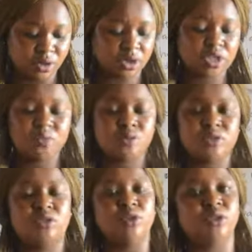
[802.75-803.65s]
They just put
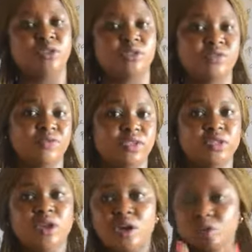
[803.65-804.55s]
it on the surface
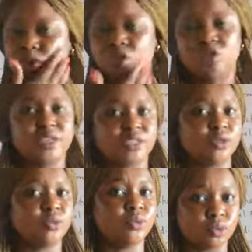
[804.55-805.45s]
to dress
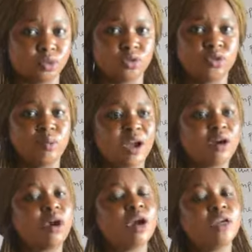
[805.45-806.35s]
the wound, so
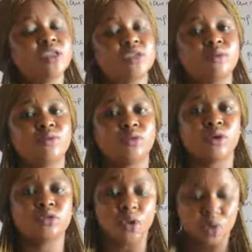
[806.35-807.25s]
microorganisms will
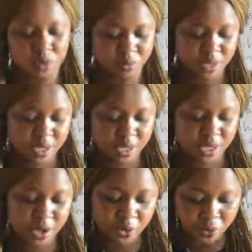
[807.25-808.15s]
not come
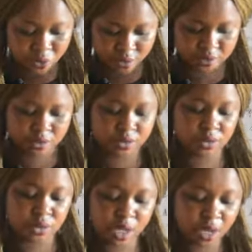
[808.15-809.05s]
inwards.
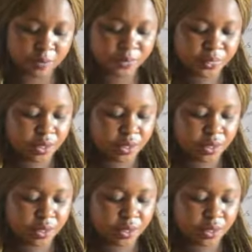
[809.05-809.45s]
Okay.